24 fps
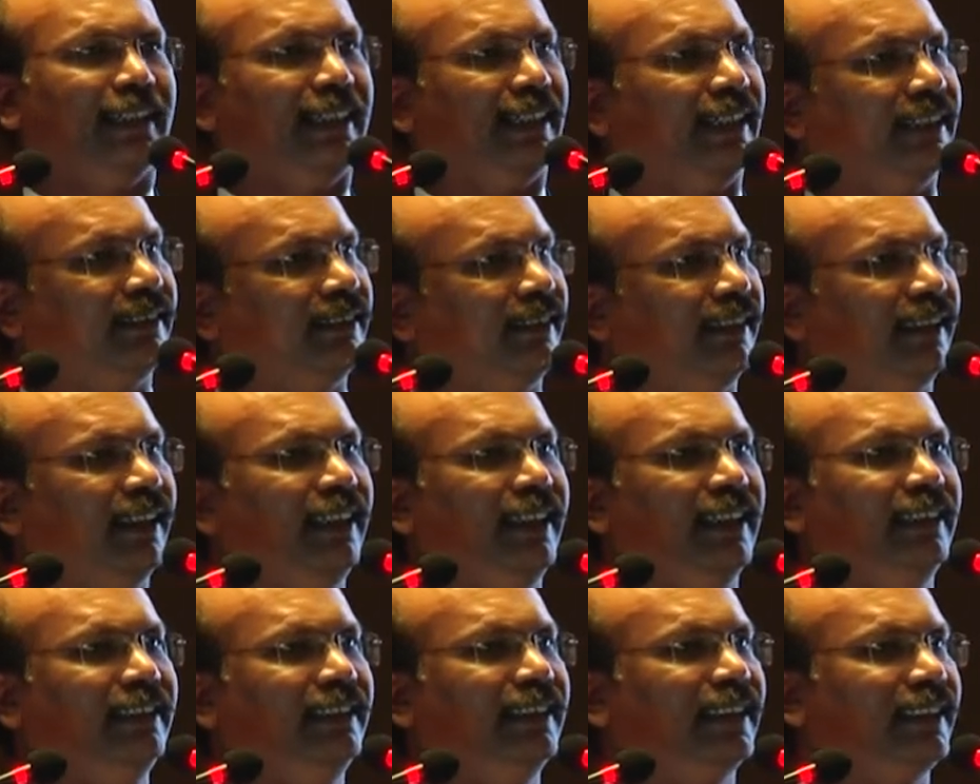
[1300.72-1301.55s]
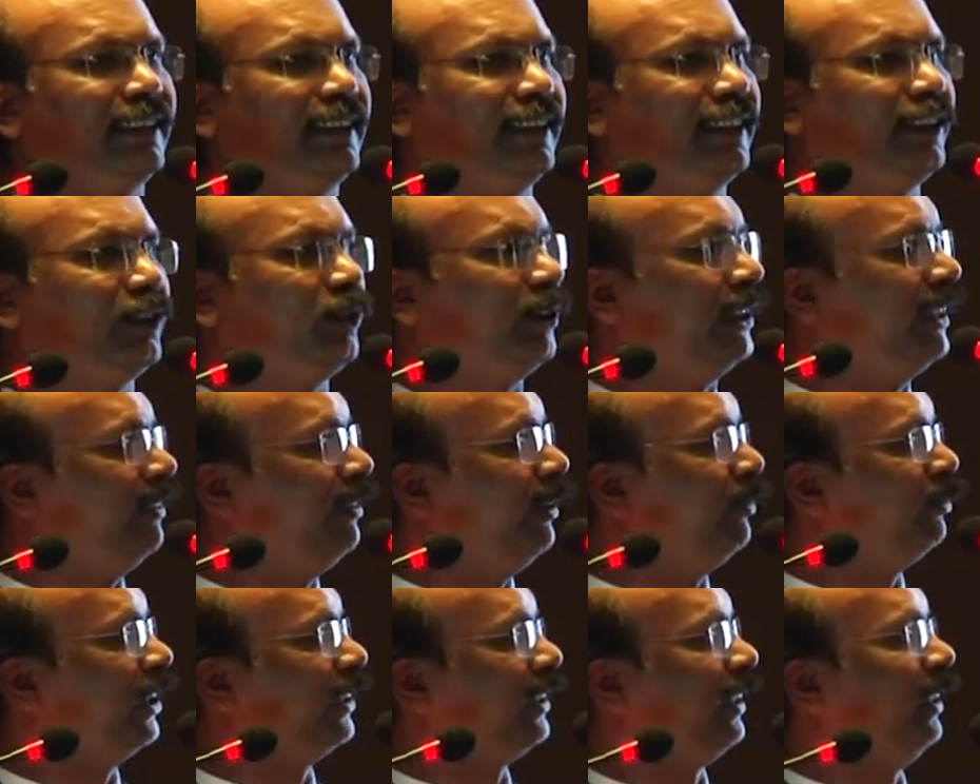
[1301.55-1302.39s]
It's really injustice to give
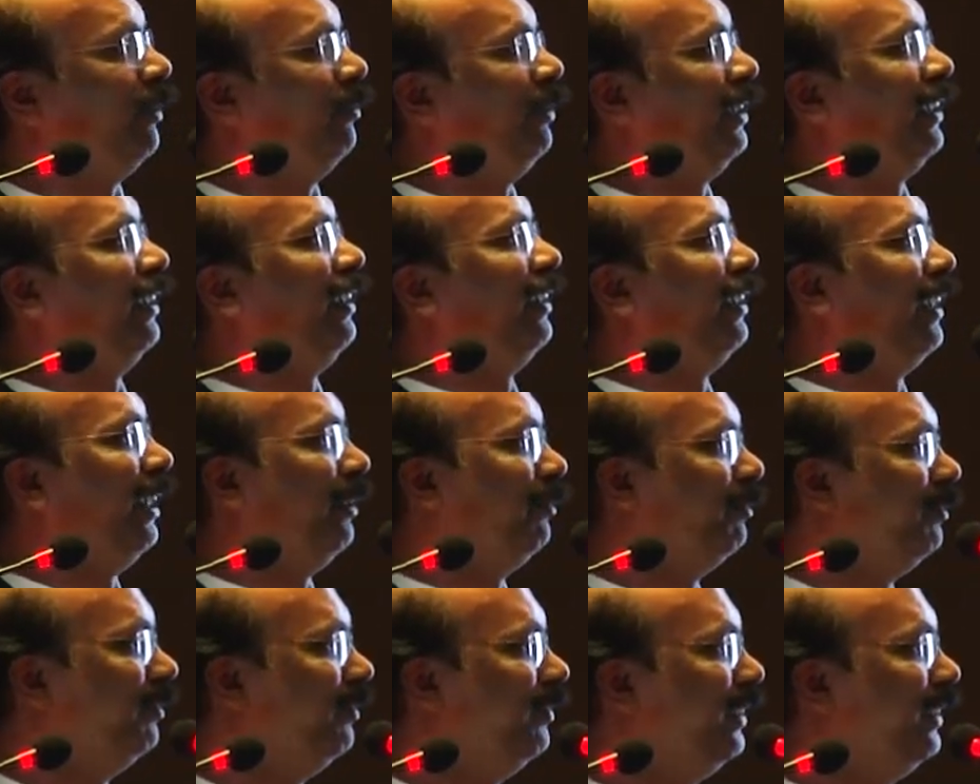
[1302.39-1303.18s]
them such a limited time.